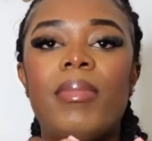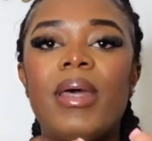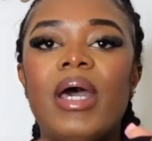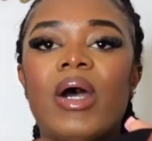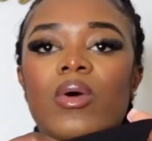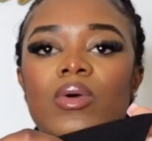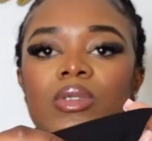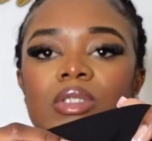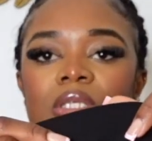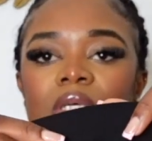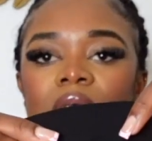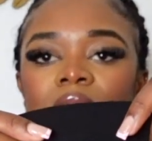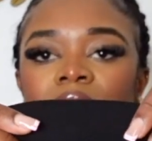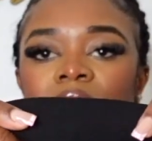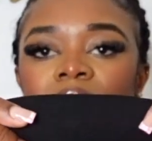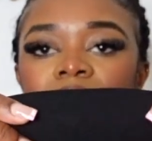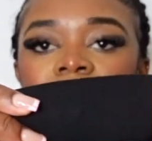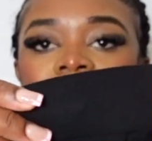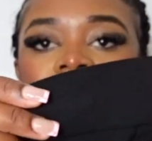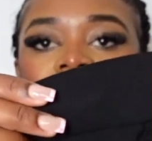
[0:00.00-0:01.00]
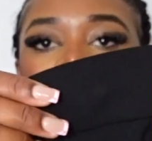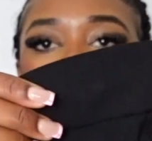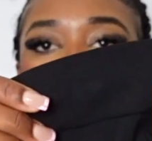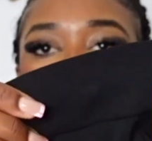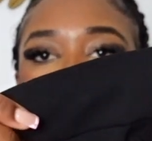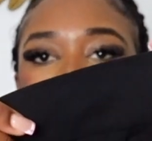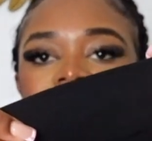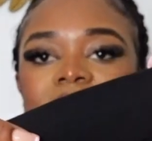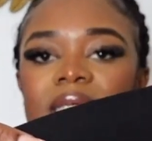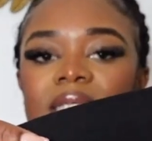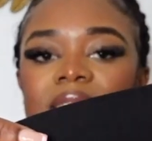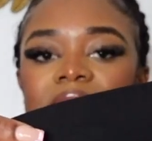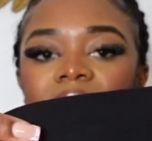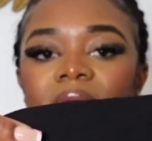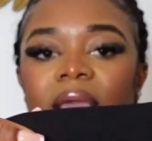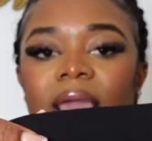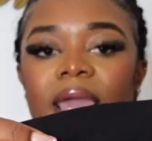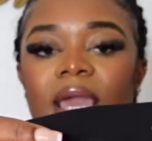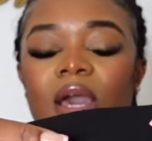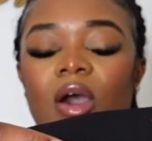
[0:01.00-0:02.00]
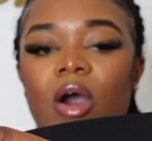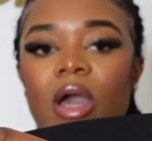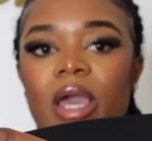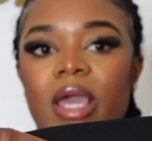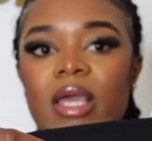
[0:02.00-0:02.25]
belt detail here